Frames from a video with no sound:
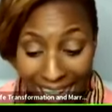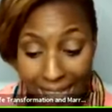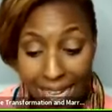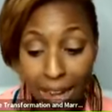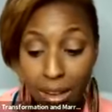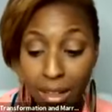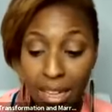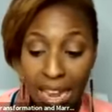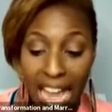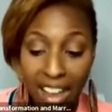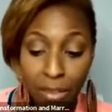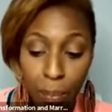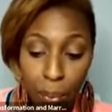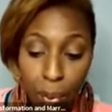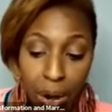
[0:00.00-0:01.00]
out and
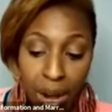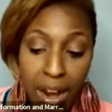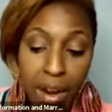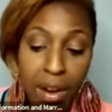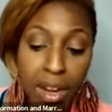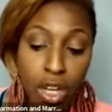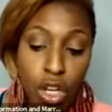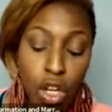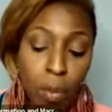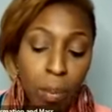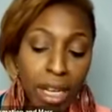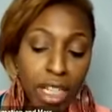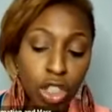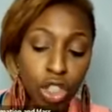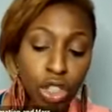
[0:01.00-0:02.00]
have prayer and,
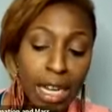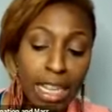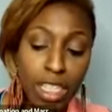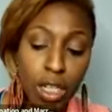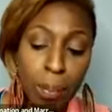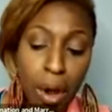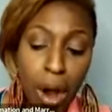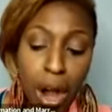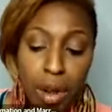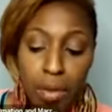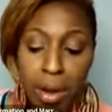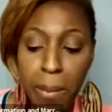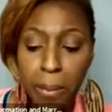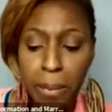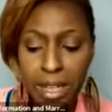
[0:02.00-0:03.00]
make sure you guys are
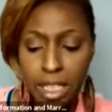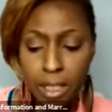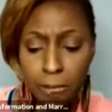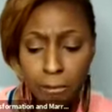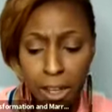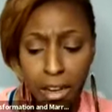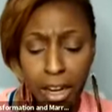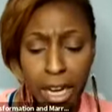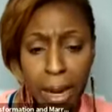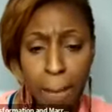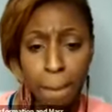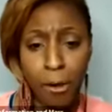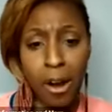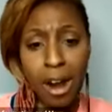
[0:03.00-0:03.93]
partnering, persevering, and